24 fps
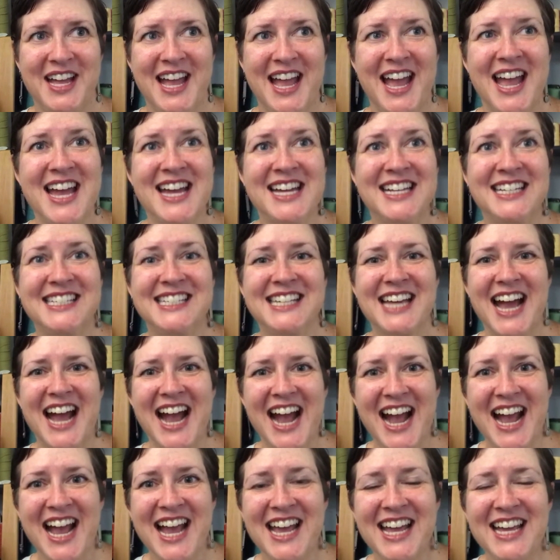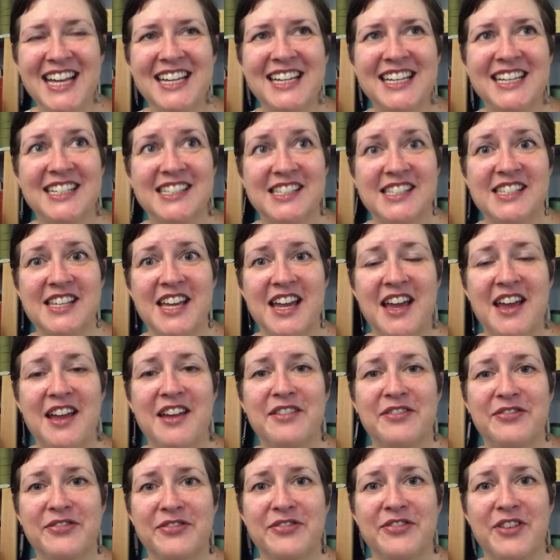And I can say
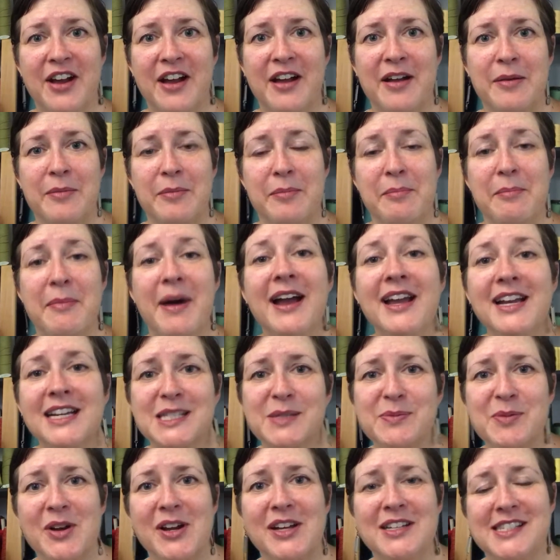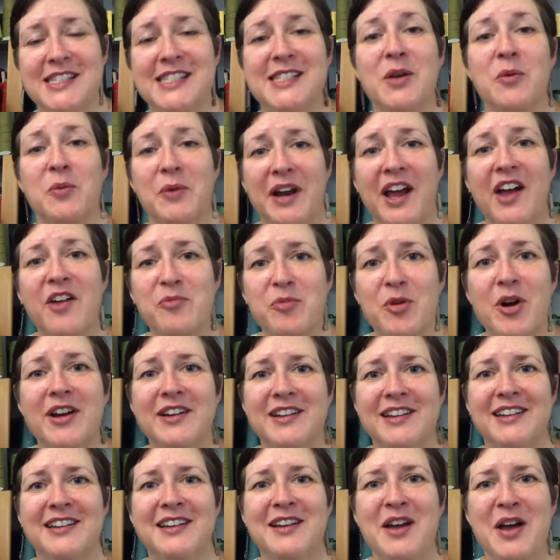from my experience is that when i brought
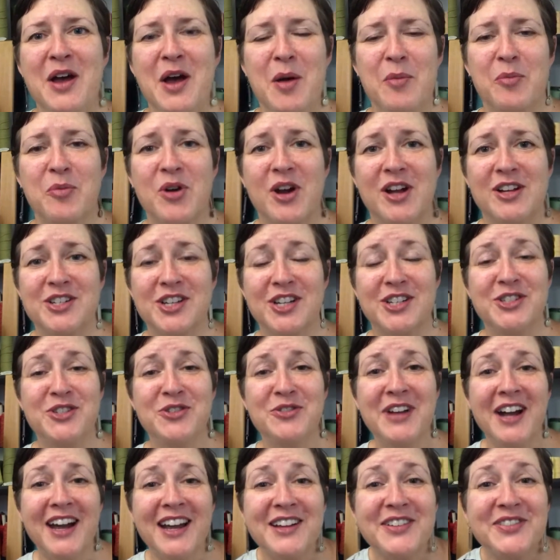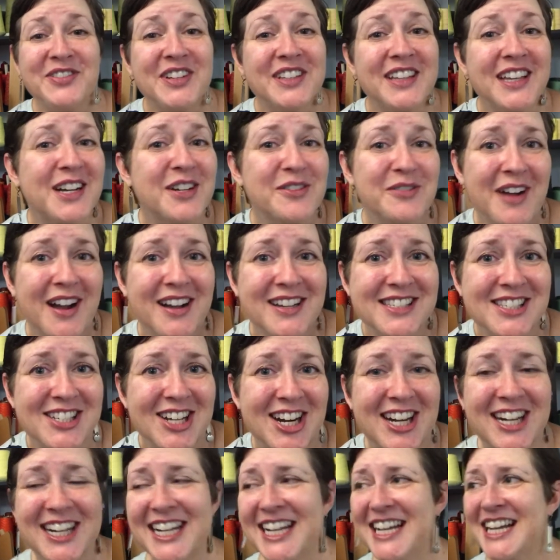in projects, you kind of feel like a rock
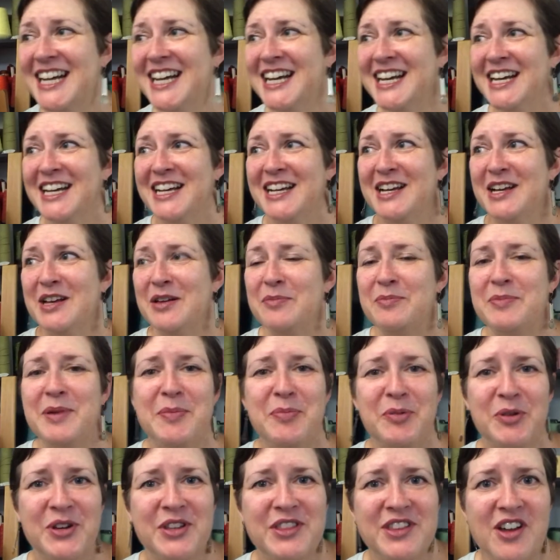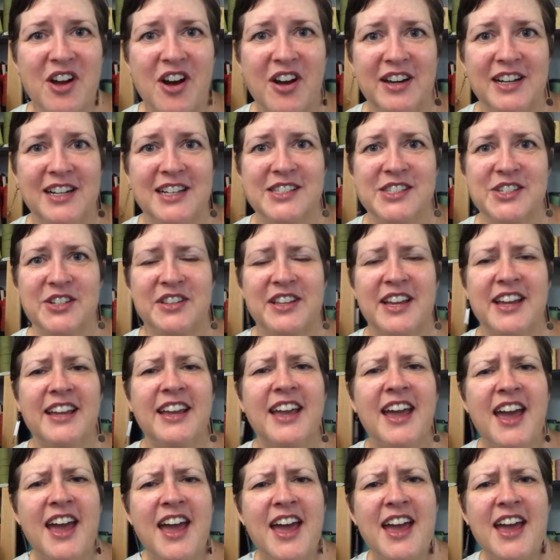star. People in the audience are like,
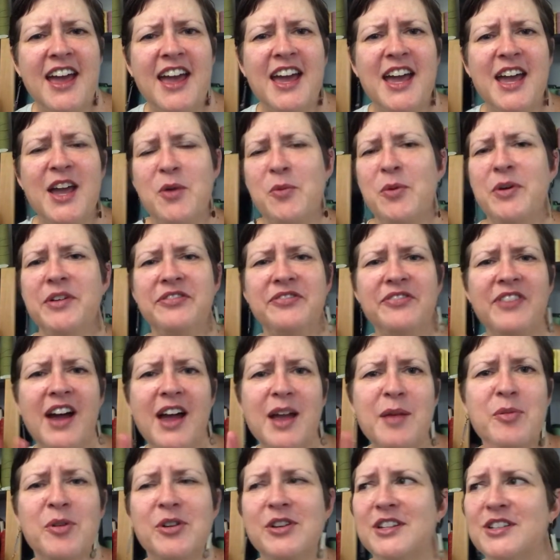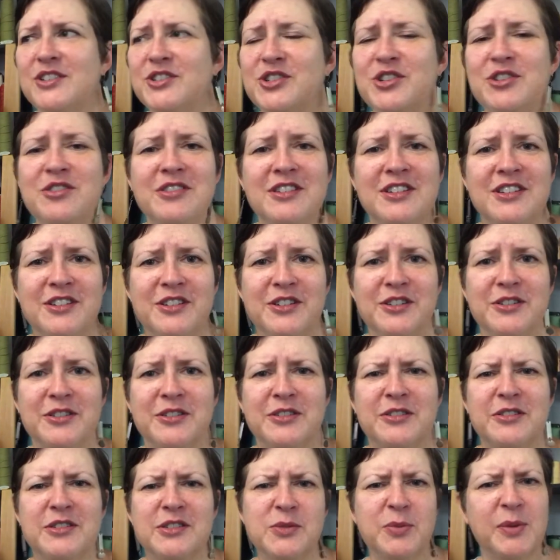hey, what fiber did you
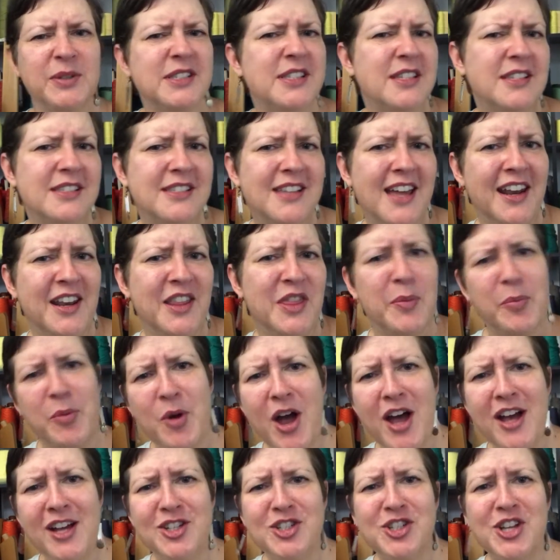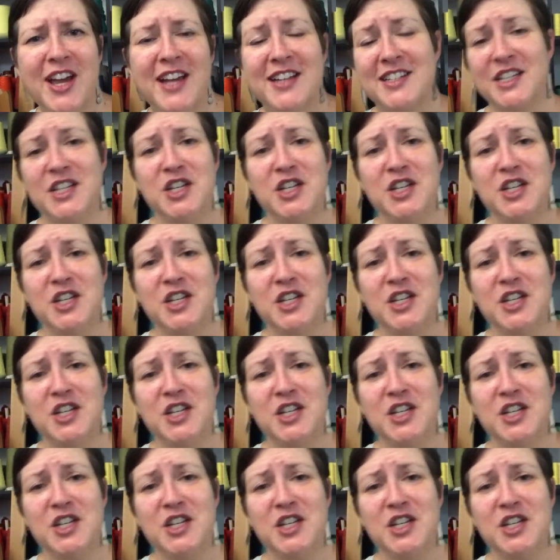use? What's the set of the project?